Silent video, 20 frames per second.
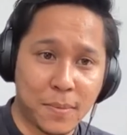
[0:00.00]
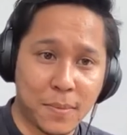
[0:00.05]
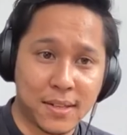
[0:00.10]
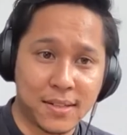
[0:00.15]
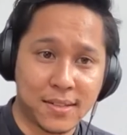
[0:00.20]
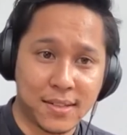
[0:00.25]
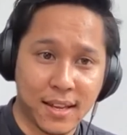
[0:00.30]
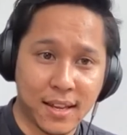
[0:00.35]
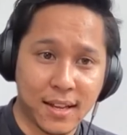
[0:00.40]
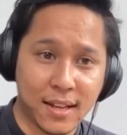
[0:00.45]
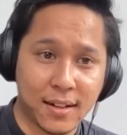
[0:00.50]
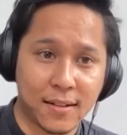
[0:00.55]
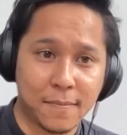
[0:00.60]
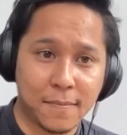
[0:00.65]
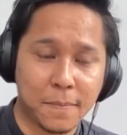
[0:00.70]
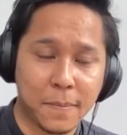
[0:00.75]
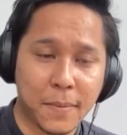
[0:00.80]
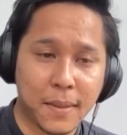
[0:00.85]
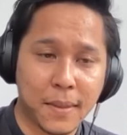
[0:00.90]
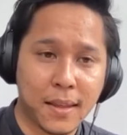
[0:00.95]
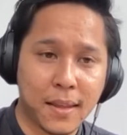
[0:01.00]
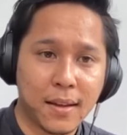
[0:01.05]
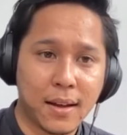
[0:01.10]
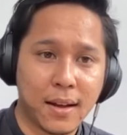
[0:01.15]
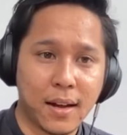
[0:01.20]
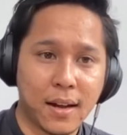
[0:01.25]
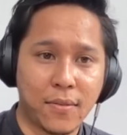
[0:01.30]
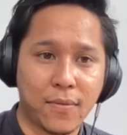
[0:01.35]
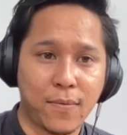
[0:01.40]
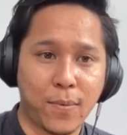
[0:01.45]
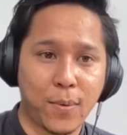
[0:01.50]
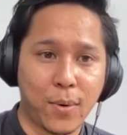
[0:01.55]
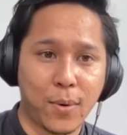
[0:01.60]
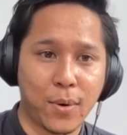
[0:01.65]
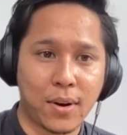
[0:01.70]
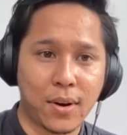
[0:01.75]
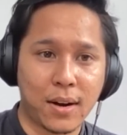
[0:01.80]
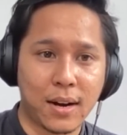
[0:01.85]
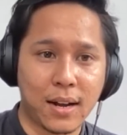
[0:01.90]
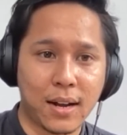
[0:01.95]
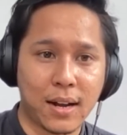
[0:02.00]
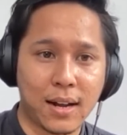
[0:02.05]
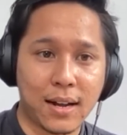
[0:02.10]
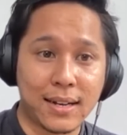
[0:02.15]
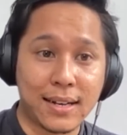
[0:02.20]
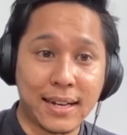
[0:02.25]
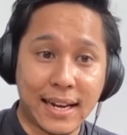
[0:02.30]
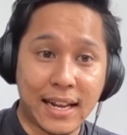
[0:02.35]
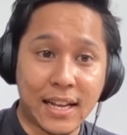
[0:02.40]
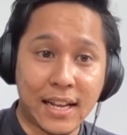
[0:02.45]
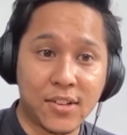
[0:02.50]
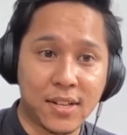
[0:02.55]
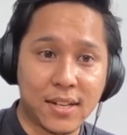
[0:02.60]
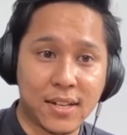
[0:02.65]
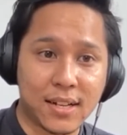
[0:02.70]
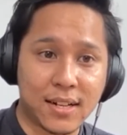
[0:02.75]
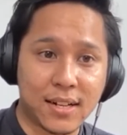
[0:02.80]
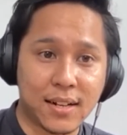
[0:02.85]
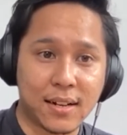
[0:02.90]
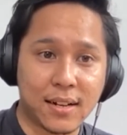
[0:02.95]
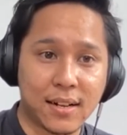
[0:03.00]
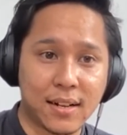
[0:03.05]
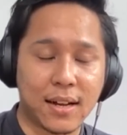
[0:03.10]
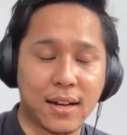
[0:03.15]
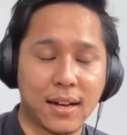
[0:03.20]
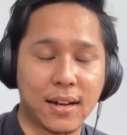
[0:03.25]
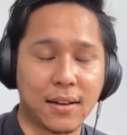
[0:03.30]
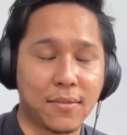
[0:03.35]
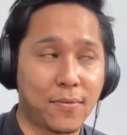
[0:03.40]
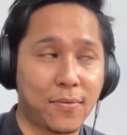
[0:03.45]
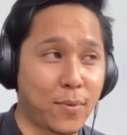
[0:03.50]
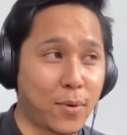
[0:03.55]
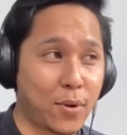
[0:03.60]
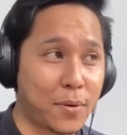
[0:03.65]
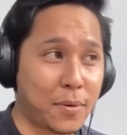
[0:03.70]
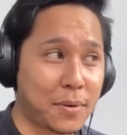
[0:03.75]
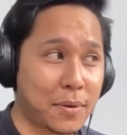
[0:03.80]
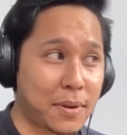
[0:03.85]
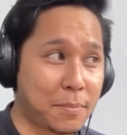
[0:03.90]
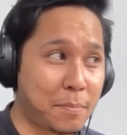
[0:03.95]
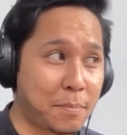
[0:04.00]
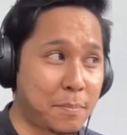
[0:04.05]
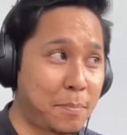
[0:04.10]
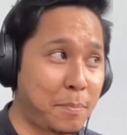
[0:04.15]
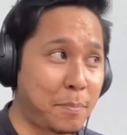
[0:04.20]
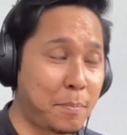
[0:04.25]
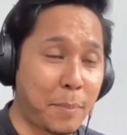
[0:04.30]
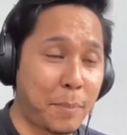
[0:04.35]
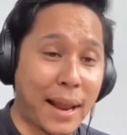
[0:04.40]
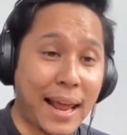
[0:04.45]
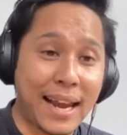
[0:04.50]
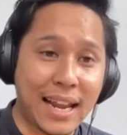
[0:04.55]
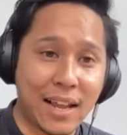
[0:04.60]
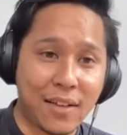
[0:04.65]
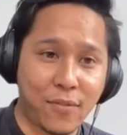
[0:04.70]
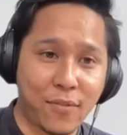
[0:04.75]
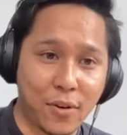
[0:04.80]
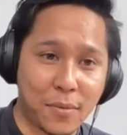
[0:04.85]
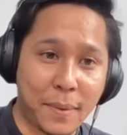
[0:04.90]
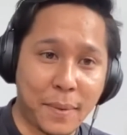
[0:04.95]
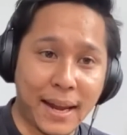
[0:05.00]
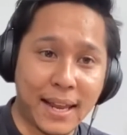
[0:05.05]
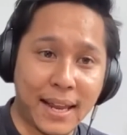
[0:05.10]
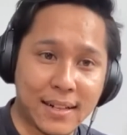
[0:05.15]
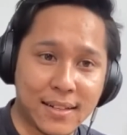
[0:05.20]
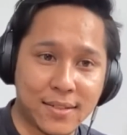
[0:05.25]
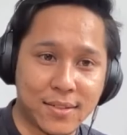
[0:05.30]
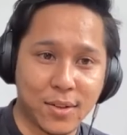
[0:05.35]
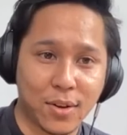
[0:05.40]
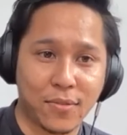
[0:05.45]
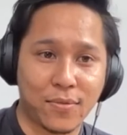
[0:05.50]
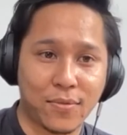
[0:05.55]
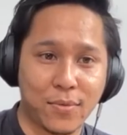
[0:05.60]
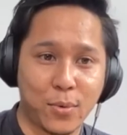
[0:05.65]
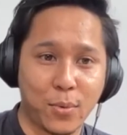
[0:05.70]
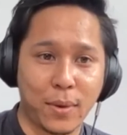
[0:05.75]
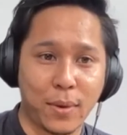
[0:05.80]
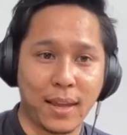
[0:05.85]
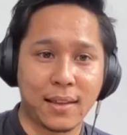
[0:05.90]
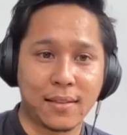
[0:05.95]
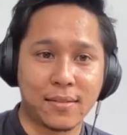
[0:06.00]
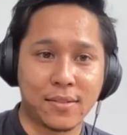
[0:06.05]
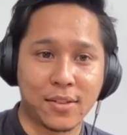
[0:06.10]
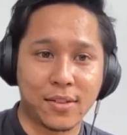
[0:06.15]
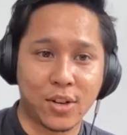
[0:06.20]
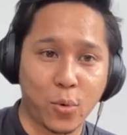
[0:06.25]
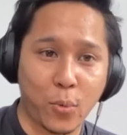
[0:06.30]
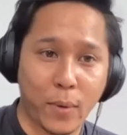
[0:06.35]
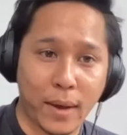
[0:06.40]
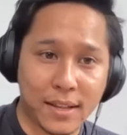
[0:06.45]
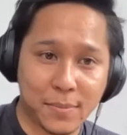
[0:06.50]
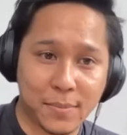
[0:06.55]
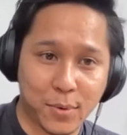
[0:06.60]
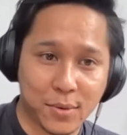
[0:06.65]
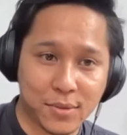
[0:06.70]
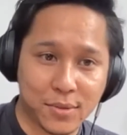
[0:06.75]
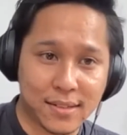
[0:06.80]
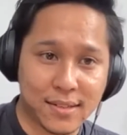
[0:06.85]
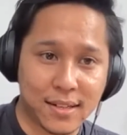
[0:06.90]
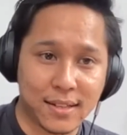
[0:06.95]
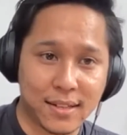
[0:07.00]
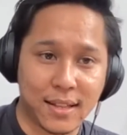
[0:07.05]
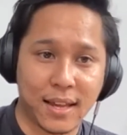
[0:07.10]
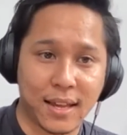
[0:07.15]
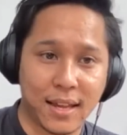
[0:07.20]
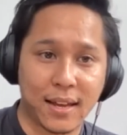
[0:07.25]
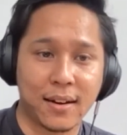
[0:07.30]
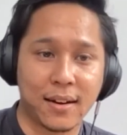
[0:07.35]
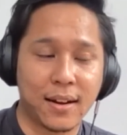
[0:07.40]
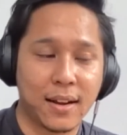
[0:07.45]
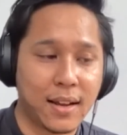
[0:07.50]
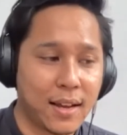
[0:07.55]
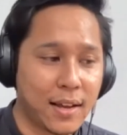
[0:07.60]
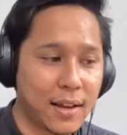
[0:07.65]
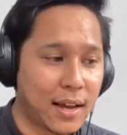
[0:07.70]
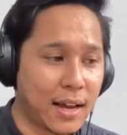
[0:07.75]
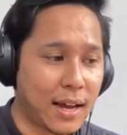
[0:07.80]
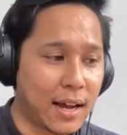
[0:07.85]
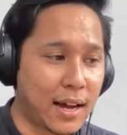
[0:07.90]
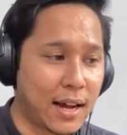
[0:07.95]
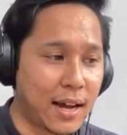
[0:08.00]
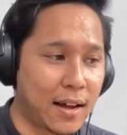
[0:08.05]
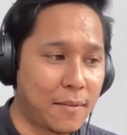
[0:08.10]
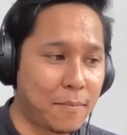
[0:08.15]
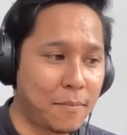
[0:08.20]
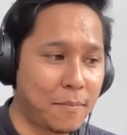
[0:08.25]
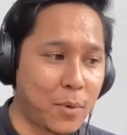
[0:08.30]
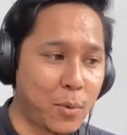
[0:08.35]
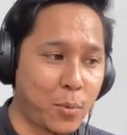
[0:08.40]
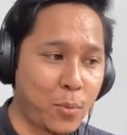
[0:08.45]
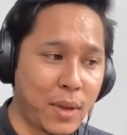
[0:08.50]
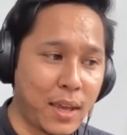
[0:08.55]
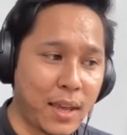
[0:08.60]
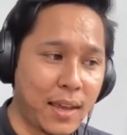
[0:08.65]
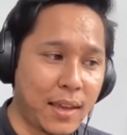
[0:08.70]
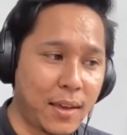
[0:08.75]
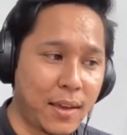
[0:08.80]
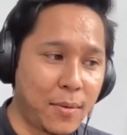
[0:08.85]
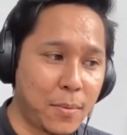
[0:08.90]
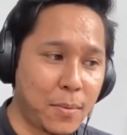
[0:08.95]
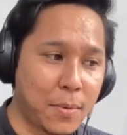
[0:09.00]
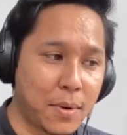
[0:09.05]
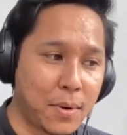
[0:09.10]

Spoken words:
Brazil for an initial for planning for pilots of doing zero waste processing there, we